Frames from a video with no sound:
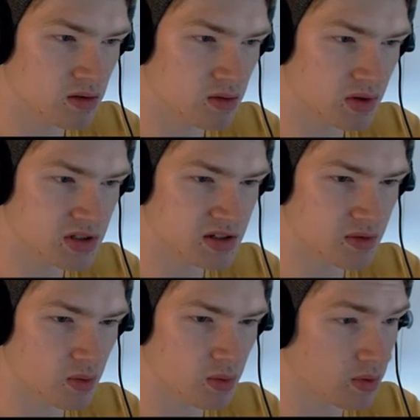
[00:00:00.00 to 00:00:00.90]
Once
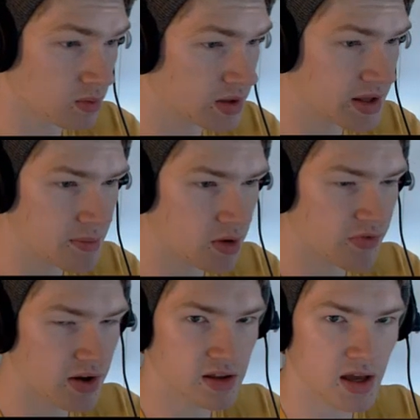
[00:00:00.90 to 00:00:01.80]
we gain more,
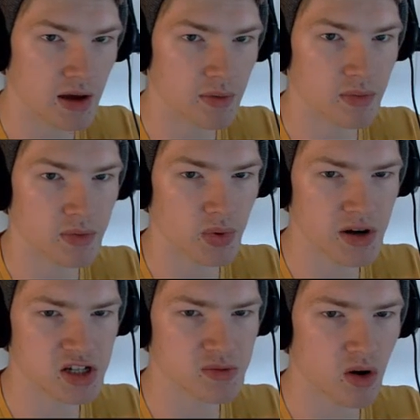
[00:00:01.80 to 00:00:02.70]
yeah, we're
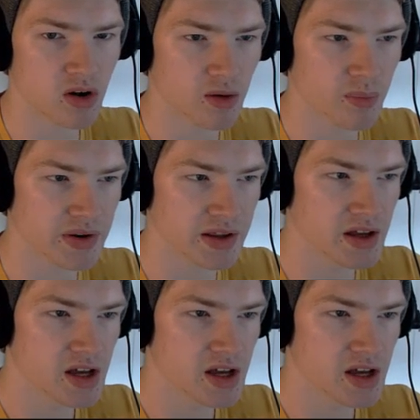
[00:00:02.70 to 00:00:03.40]
a small company.